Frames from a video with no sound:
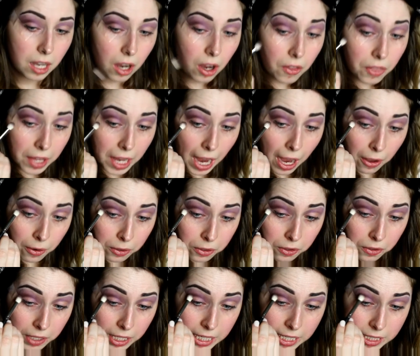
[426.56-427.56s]
on the outer
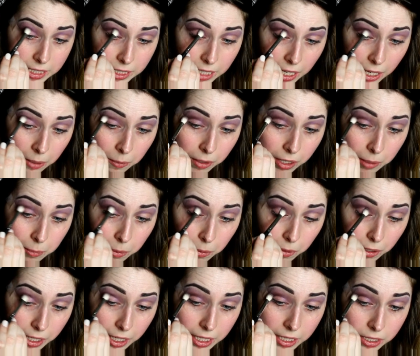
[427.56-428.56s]
crease. I don't want to
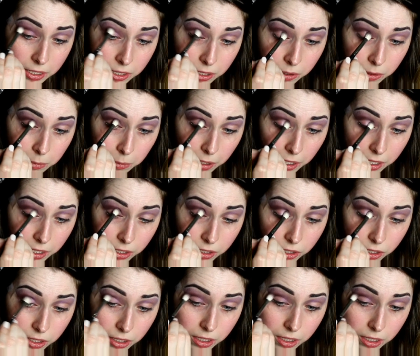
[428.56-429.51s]
pull it in too much.